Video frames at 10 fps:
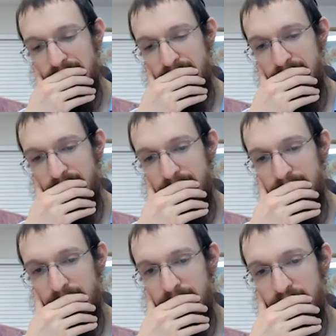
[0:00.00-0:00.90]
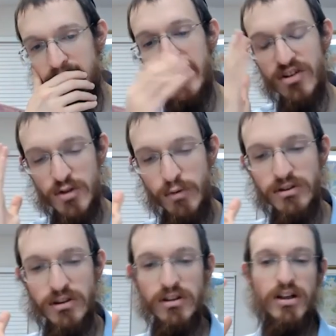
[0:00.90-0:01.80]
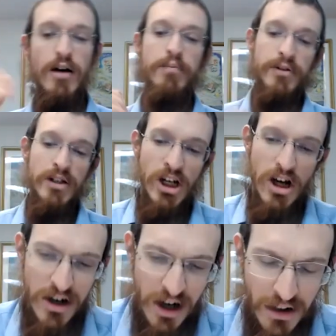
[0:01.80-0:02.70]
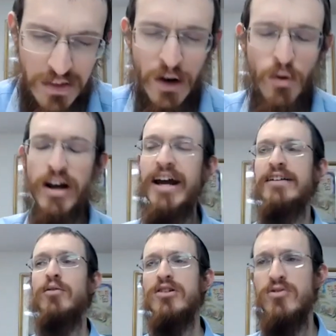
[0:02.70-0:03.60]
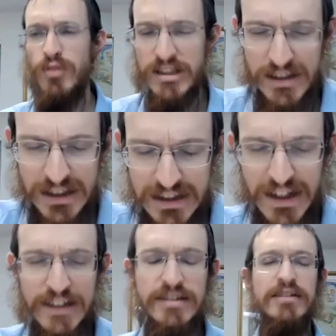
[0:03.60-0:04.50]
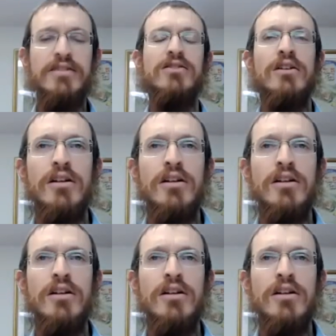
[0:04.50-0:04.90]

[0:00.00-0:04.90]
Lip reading: that you're supposed to look up? Another thing I want to add that wasn't written in that text is,